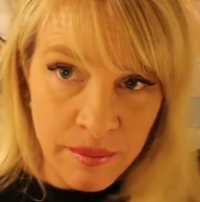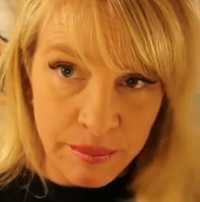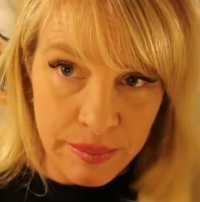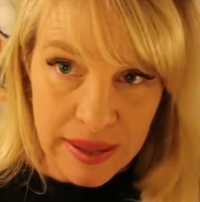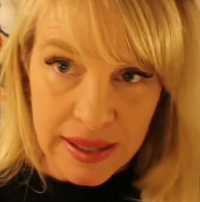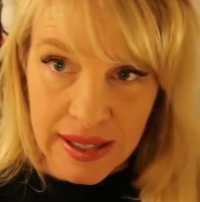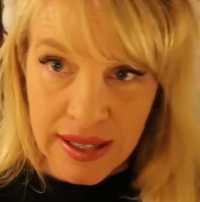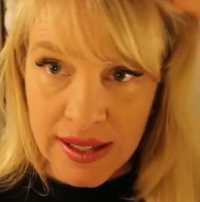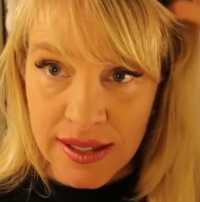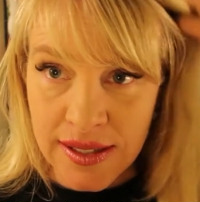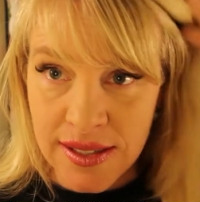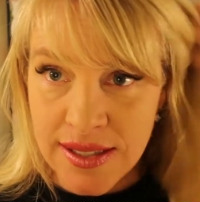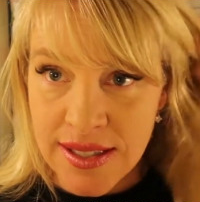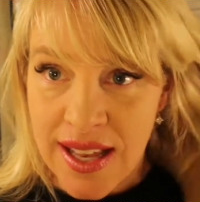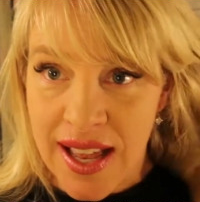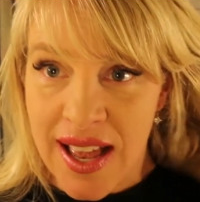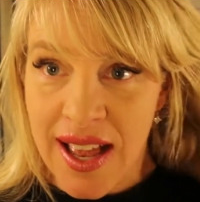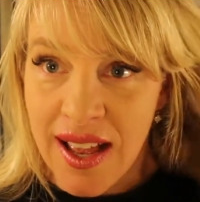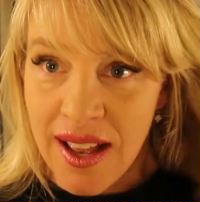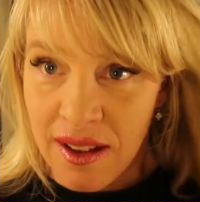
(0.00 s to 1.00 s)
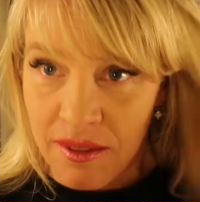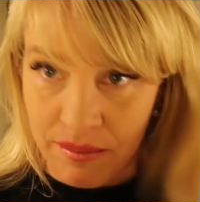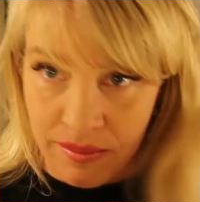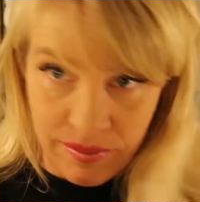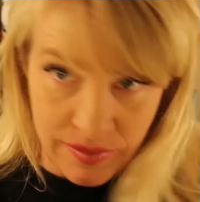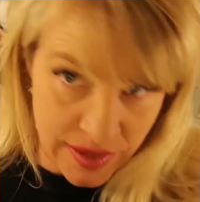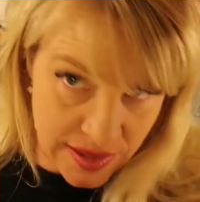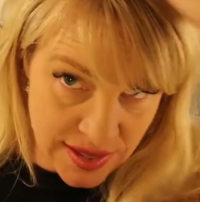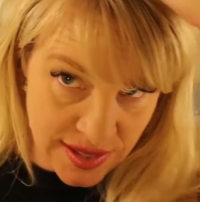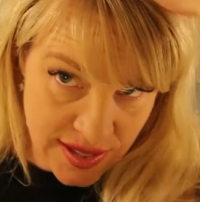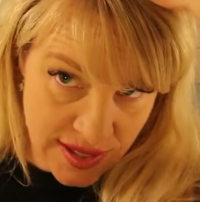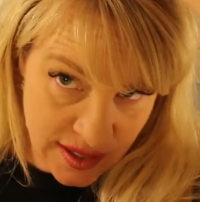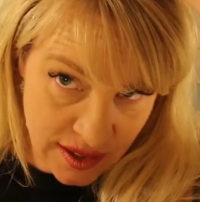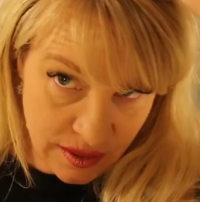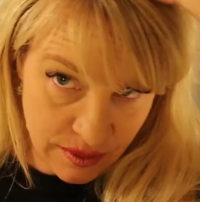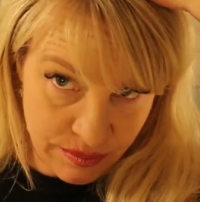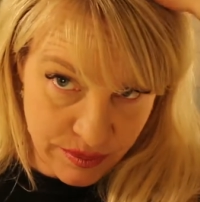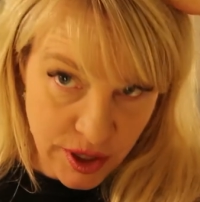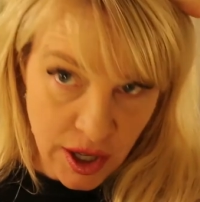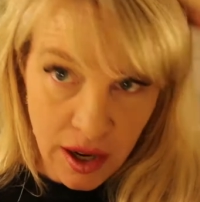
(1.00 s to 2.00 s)
because it's
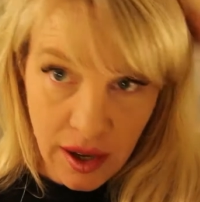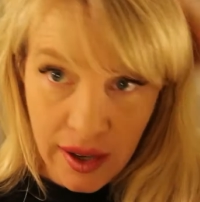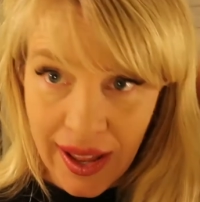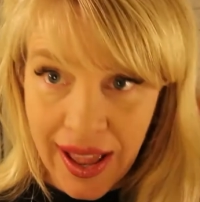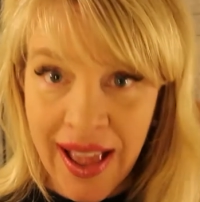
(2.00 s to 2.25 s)
still dark.